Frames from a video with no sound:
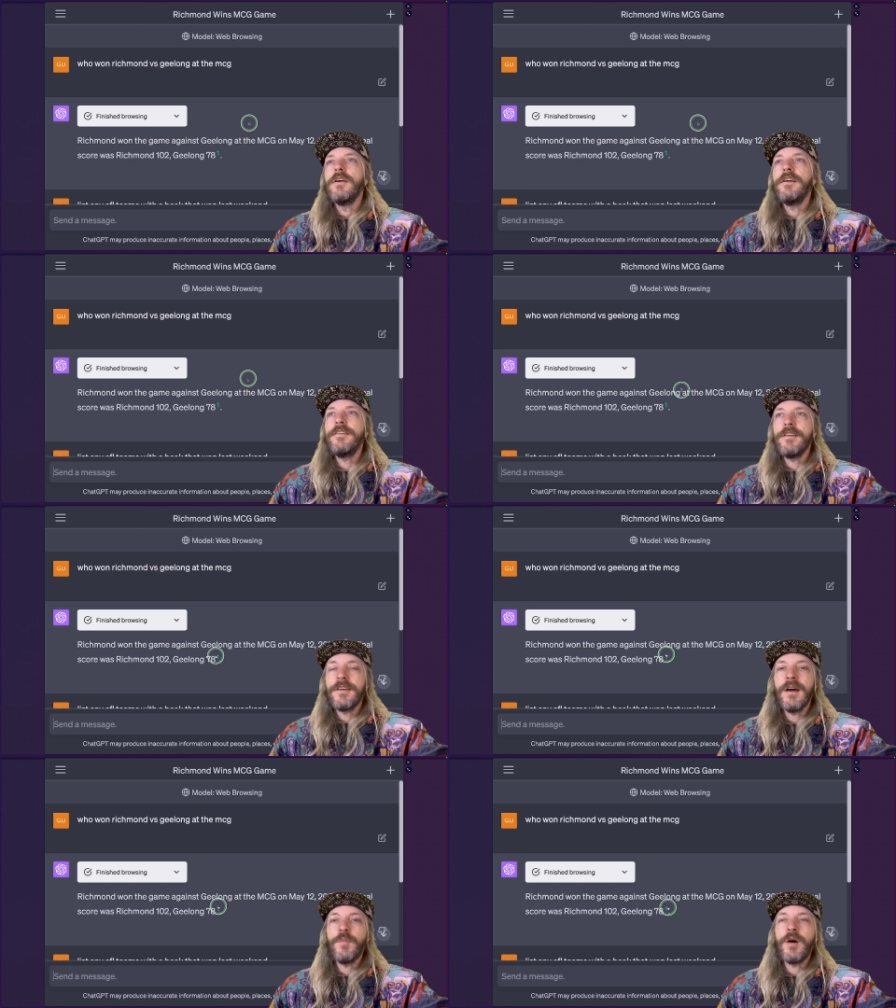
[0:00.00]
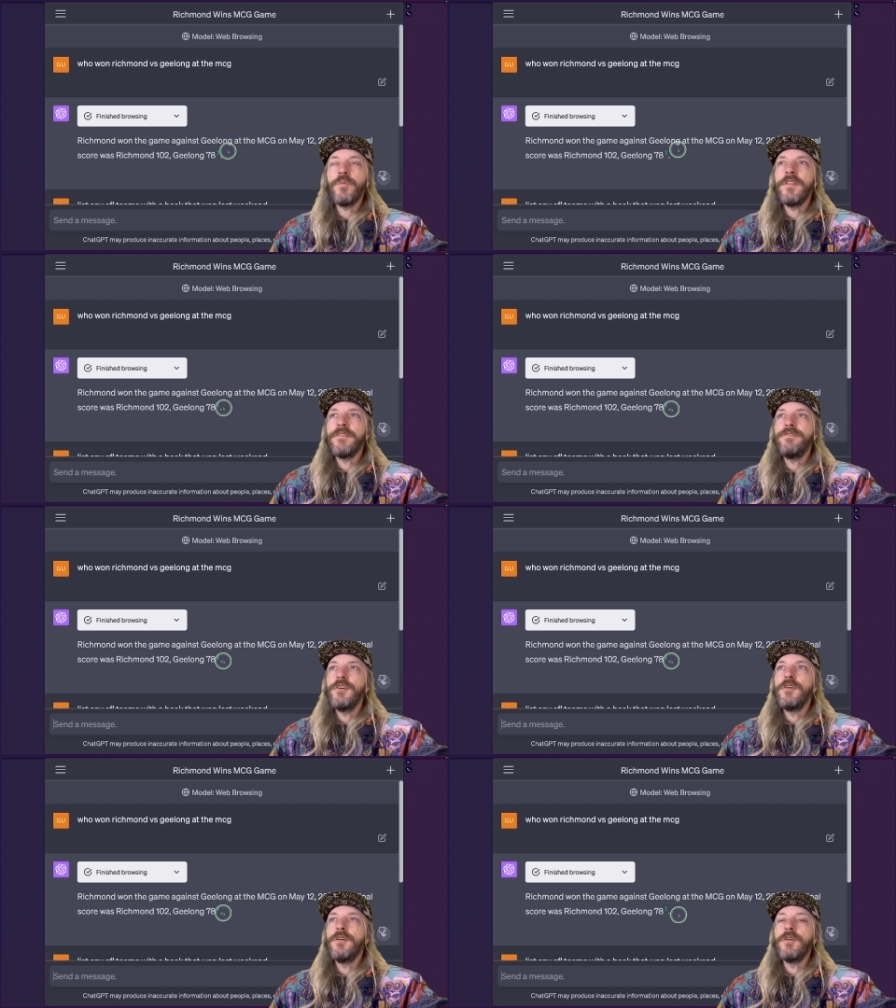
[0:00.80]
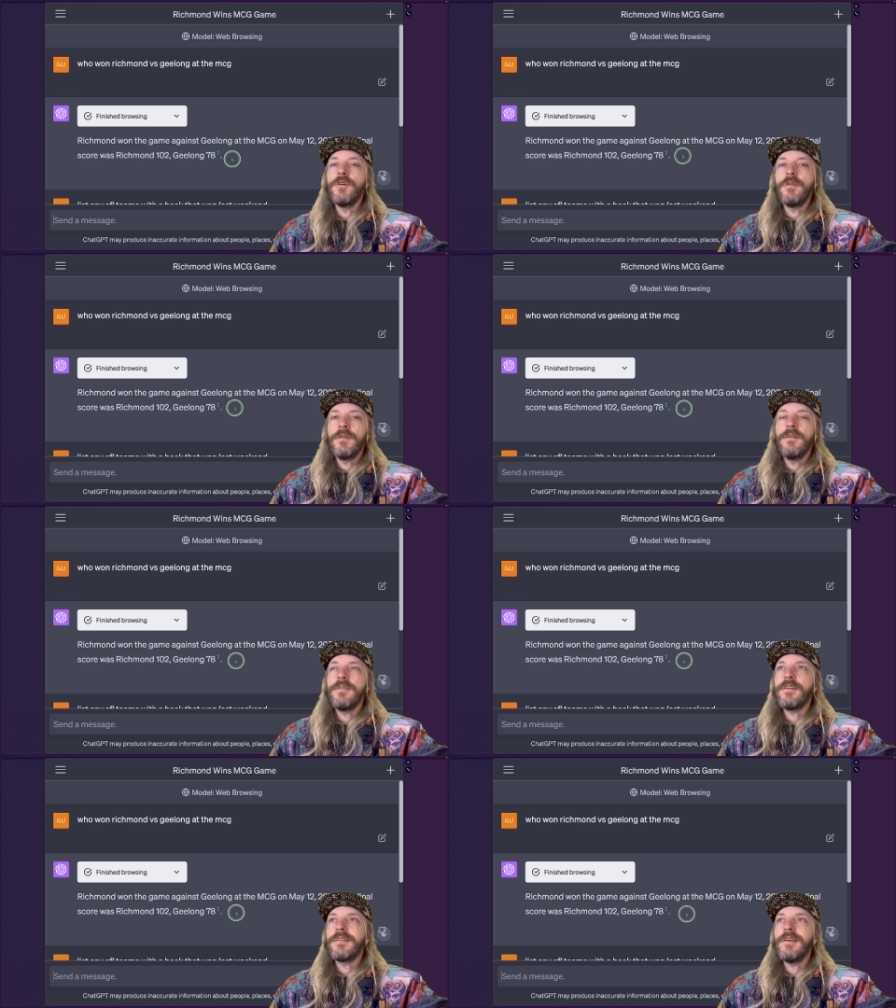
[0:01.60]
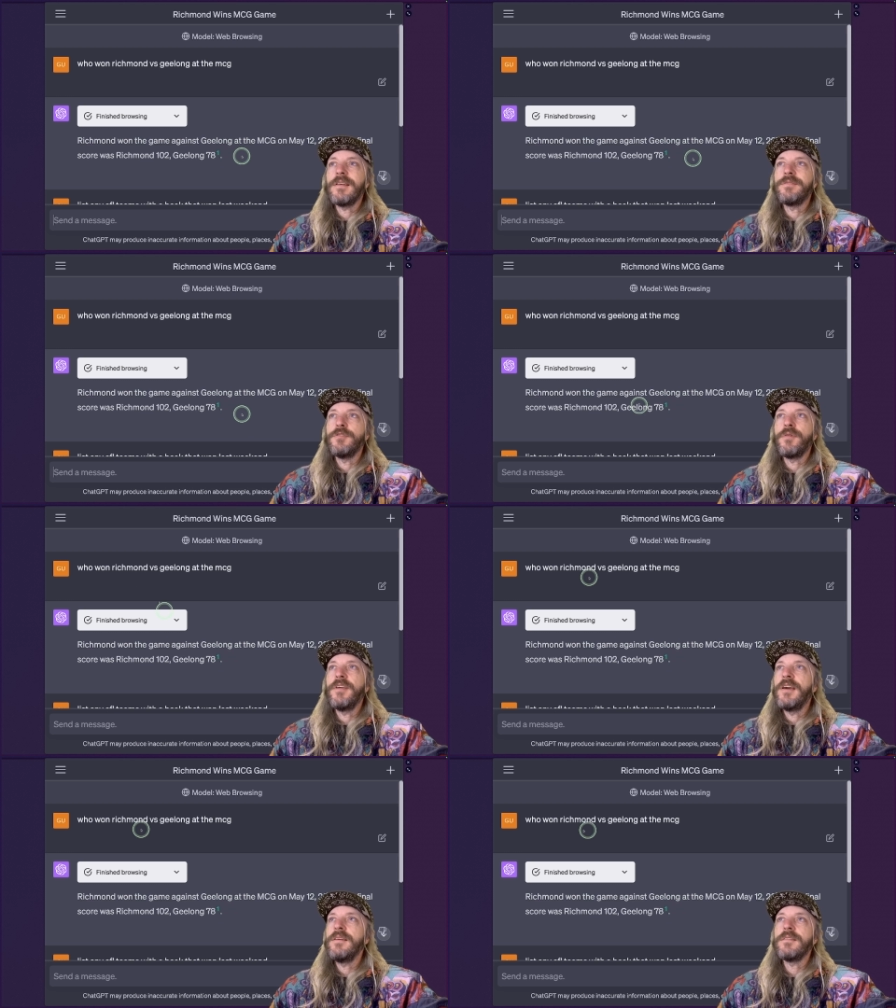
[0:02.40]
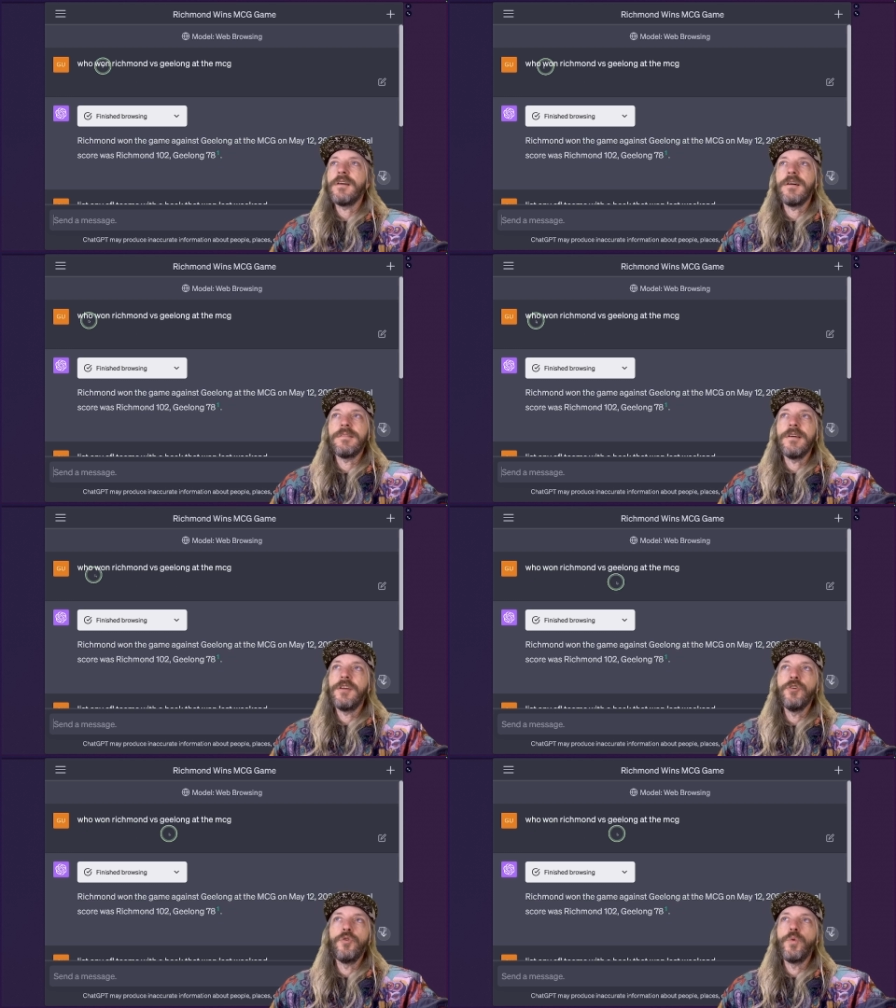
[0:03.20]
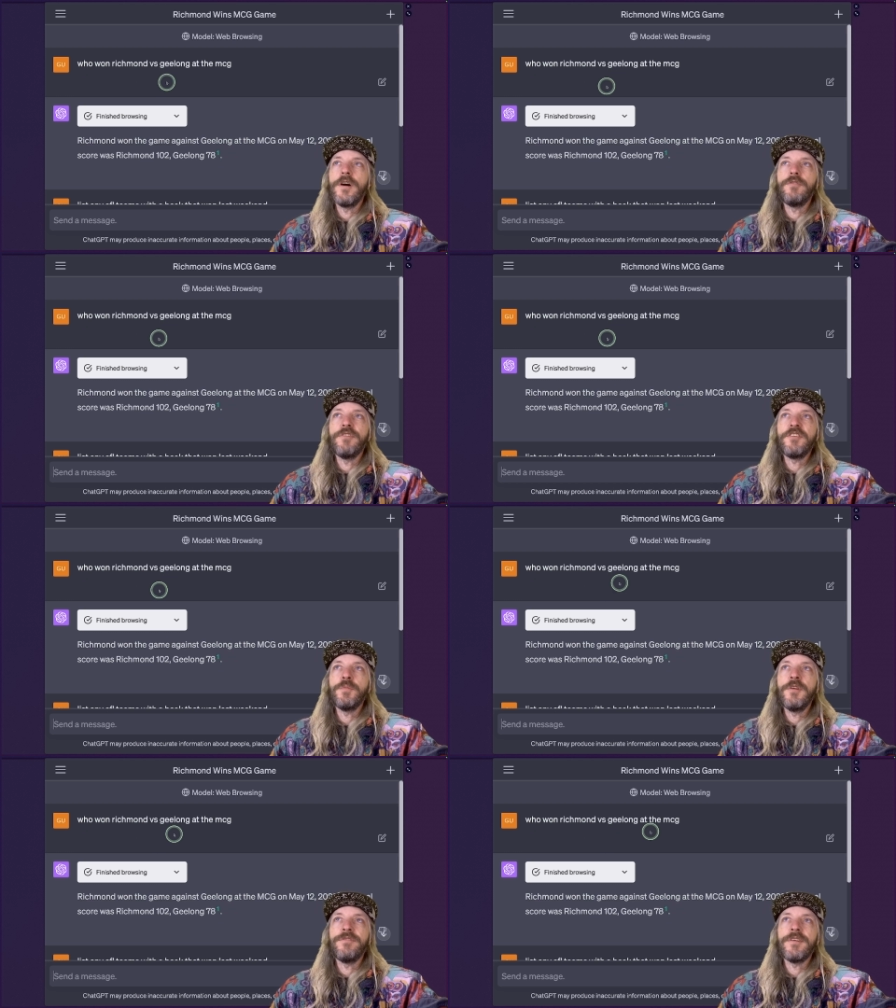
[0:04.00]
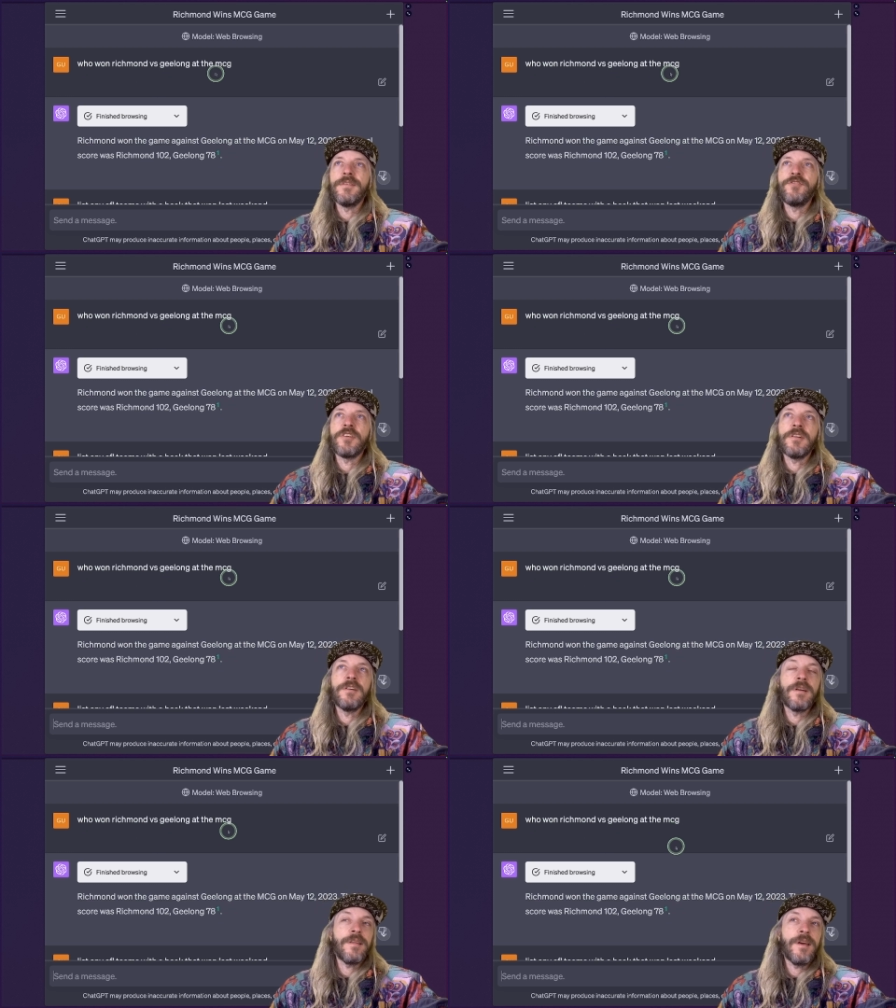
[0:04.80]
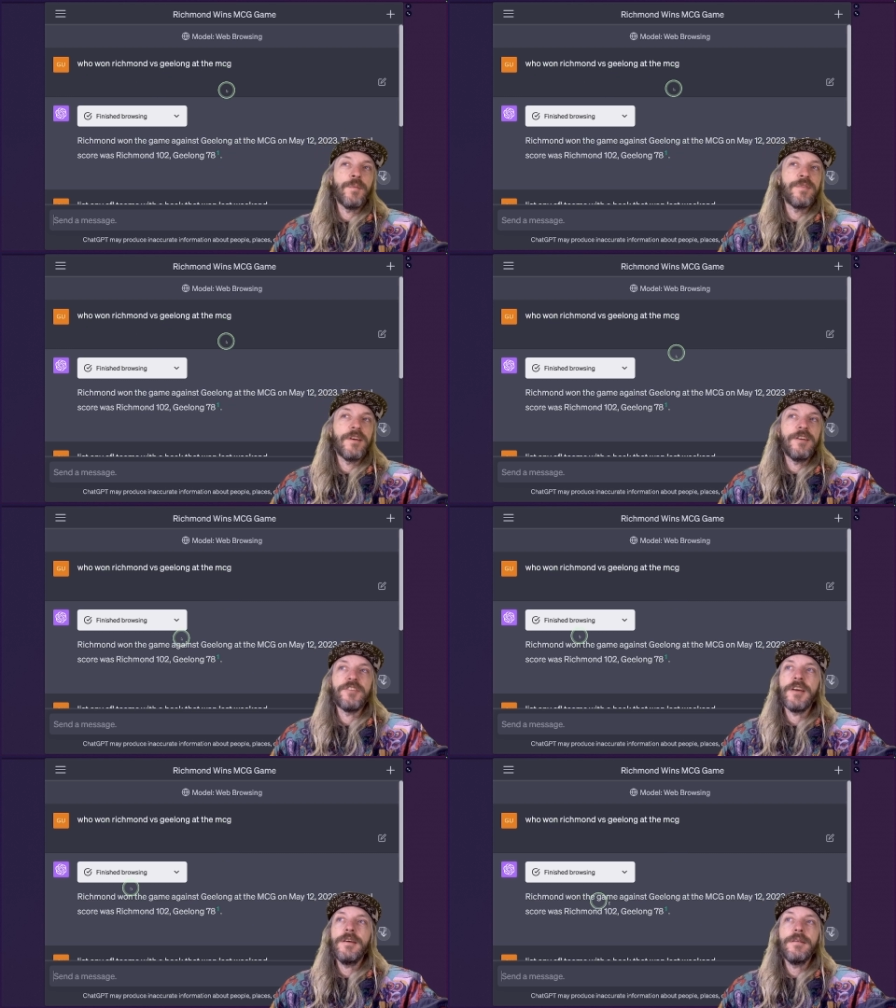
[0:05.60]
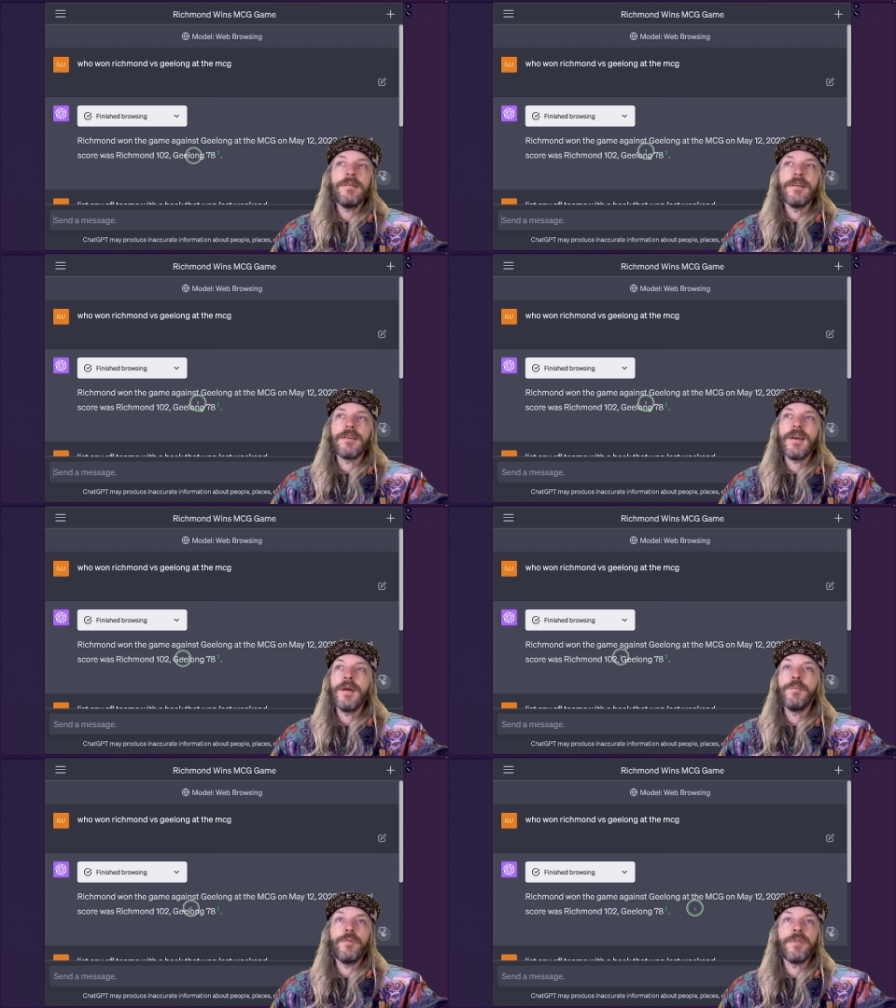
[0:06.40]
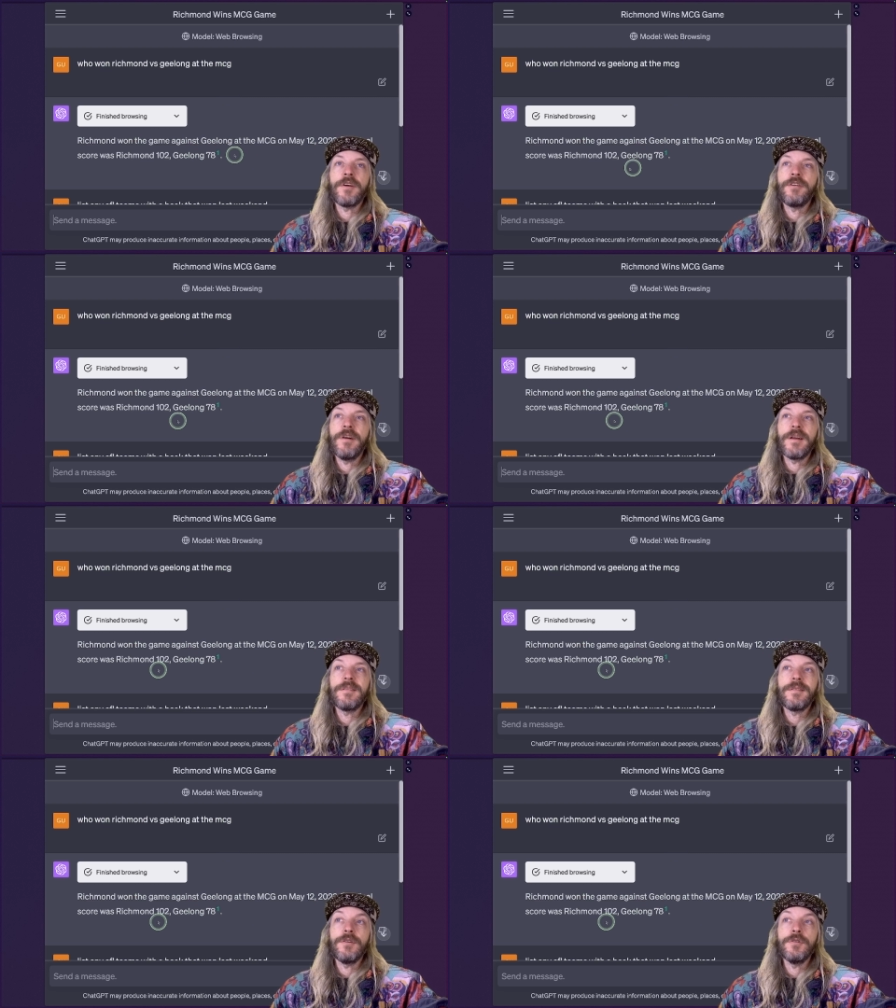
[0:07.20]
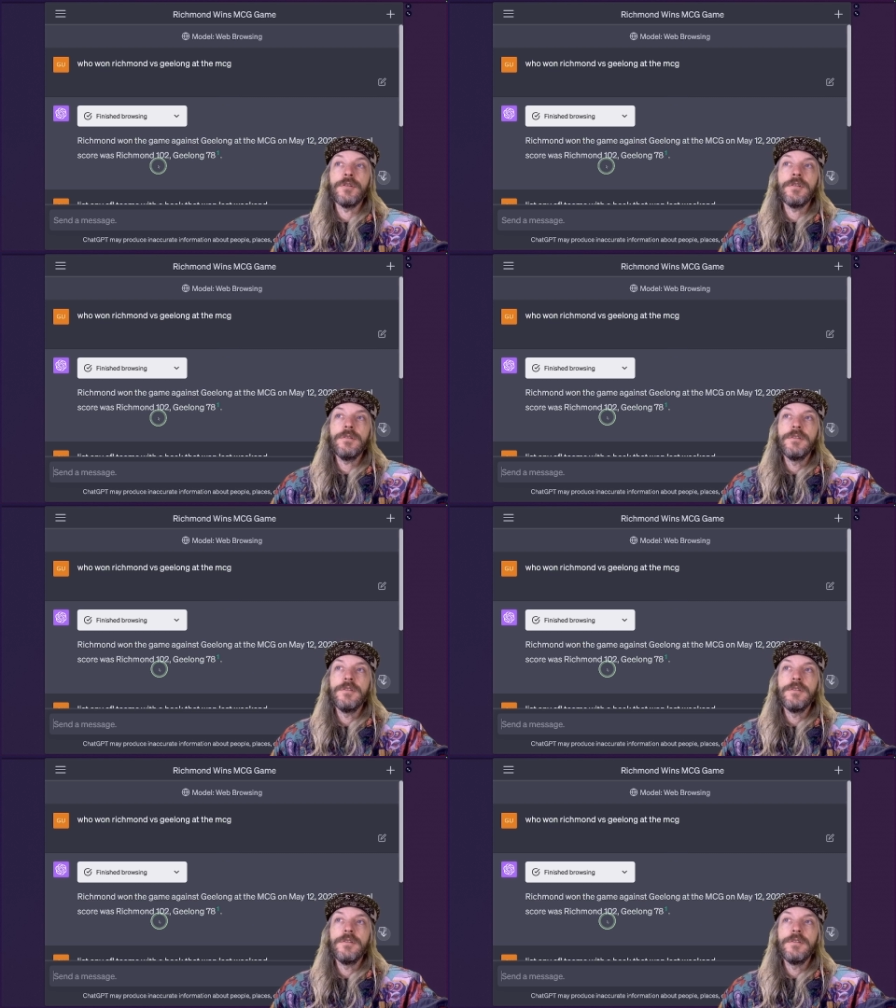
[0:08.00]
It did come up with a few successful things. I said who won Richmond versus Geelong at the MCG, came up with the correct score.